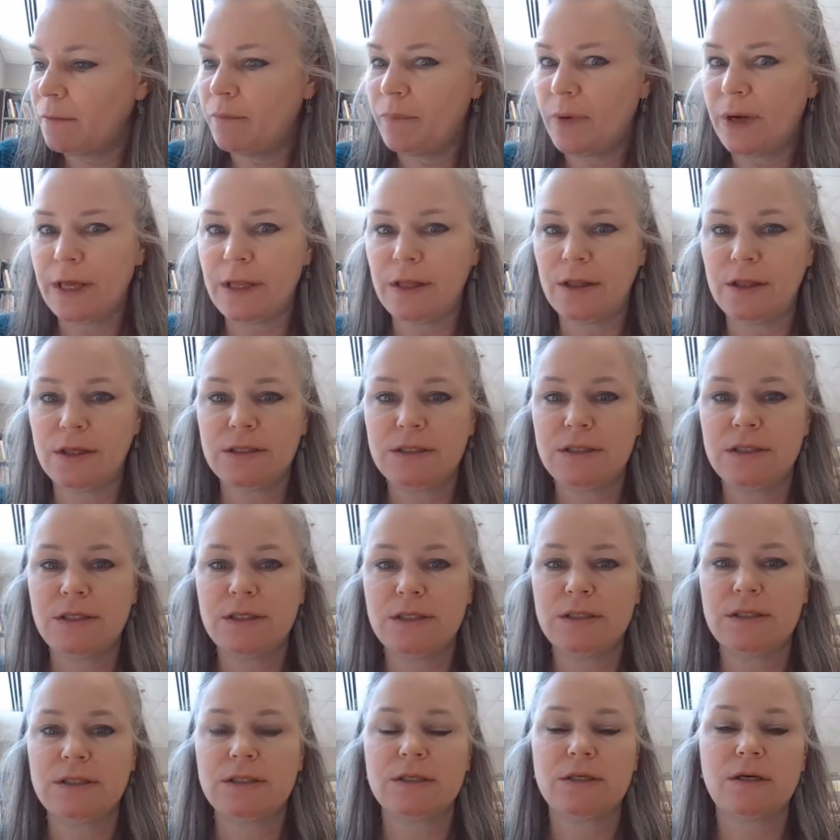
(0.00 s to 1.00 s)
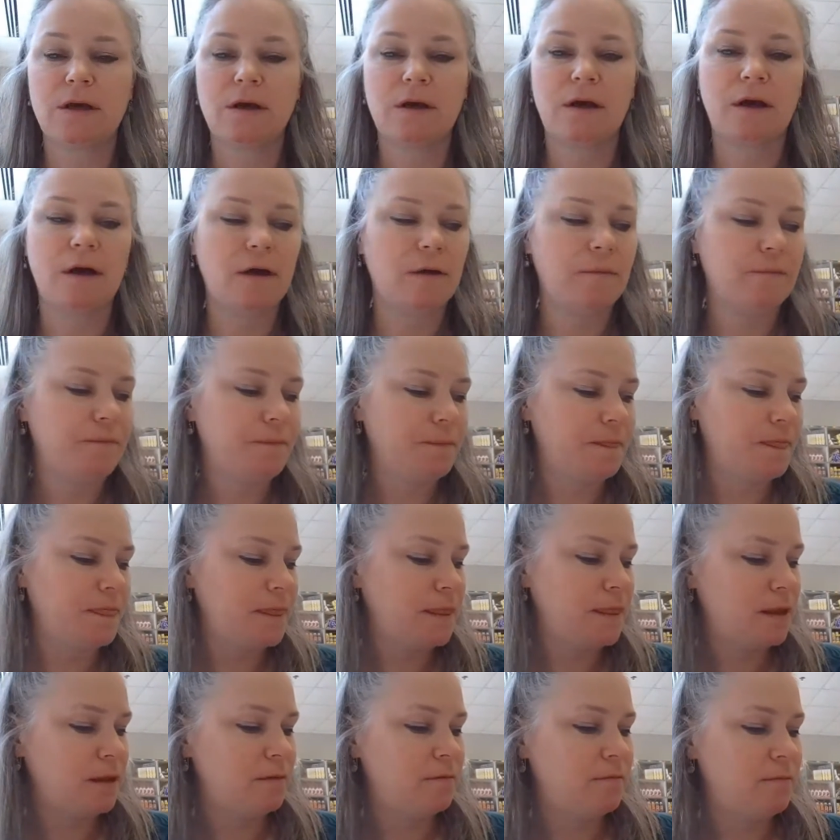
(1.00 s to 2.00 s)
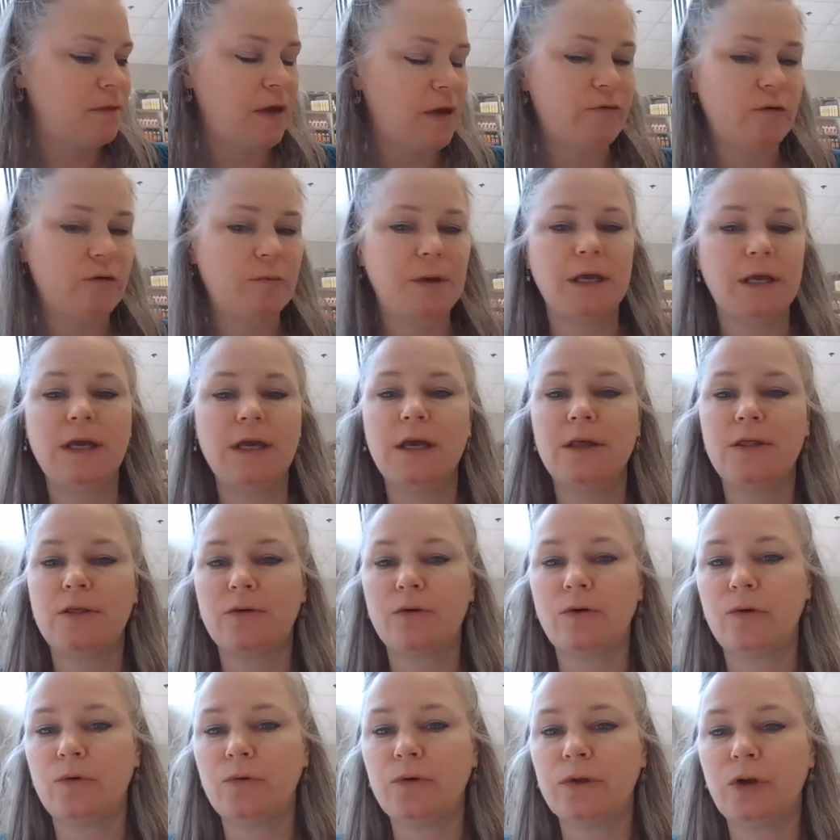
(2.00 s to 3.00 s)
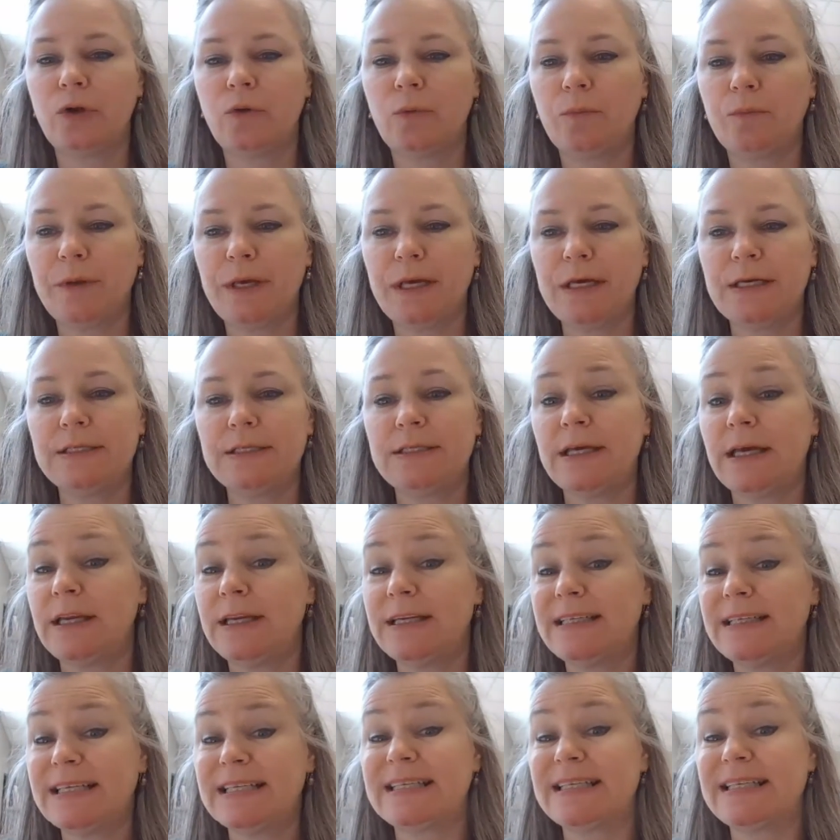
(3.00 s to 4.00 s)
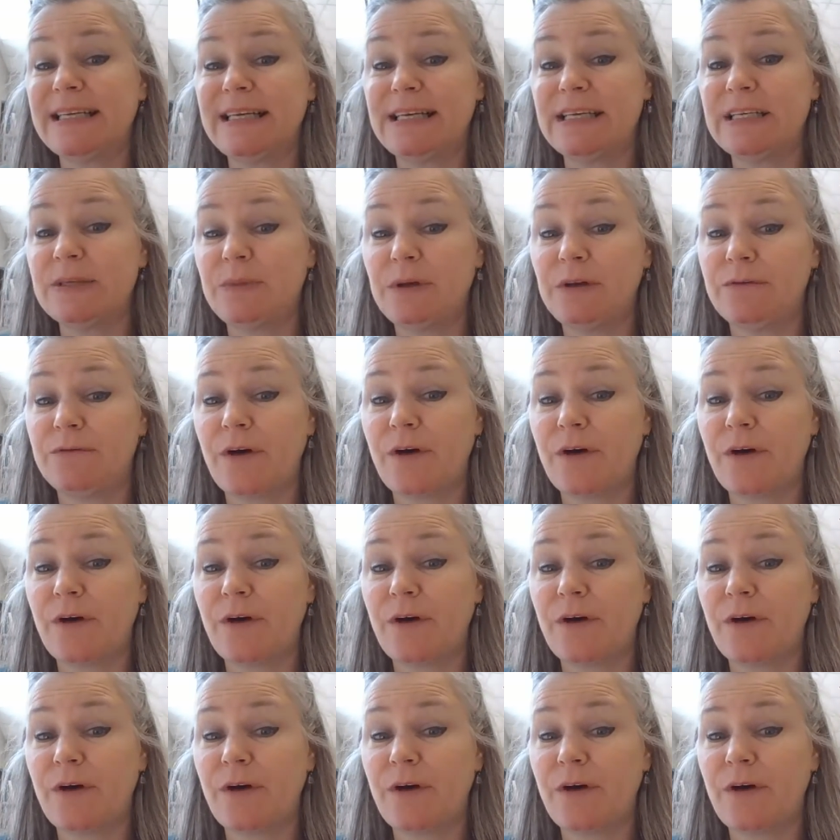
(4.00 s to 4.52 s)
but this is, everybody can get their own little piece, and it doesn't need to be